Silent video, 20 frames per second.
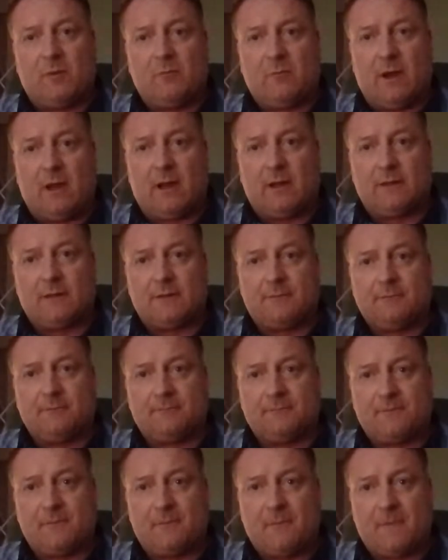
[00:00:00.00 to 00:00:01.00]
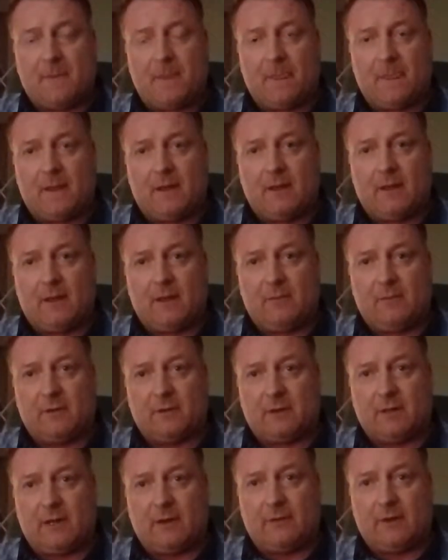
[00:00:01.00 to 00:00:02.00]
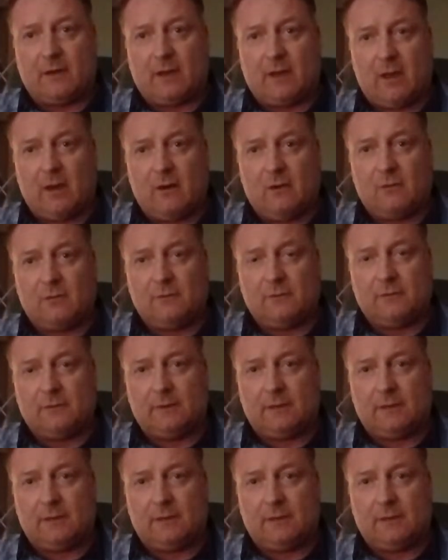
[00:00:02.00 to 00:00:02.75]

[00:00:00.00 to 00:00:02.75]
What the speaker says: mind, and give it a go.